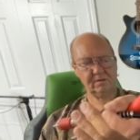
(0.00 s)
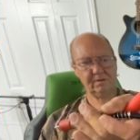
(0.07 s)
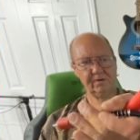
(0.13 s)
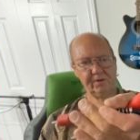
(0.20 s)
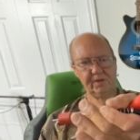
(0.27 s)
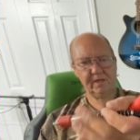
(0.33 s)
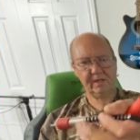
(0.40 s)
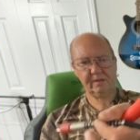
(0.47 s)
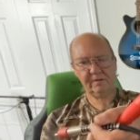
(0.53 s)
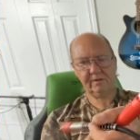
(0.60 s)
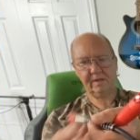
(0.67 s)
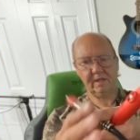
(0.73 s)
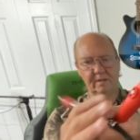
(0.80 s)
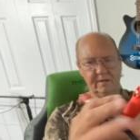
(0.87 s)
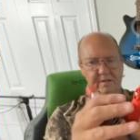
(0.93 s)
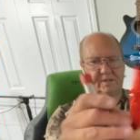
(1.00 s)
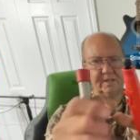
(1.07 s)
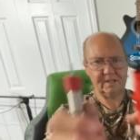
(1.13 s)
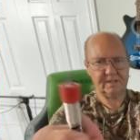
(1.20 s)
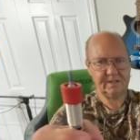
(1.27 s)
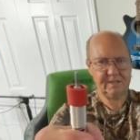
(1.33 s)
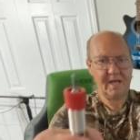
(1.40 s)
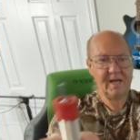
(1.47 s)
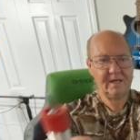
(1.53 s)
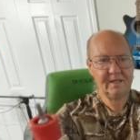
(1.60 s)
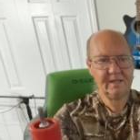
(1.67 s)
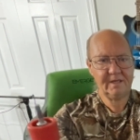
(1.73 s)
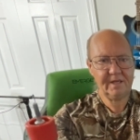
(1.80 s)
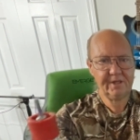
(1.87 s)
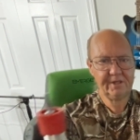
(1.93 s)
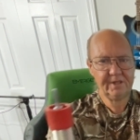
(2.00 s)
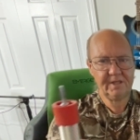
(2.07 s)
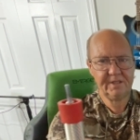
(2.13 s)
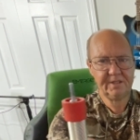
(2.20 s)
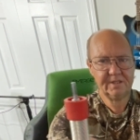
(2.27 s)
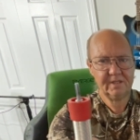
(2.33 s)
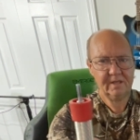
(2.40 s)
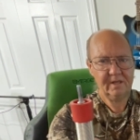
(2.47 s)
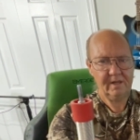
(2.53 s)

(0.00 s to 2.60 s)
thing that looks exactly like this,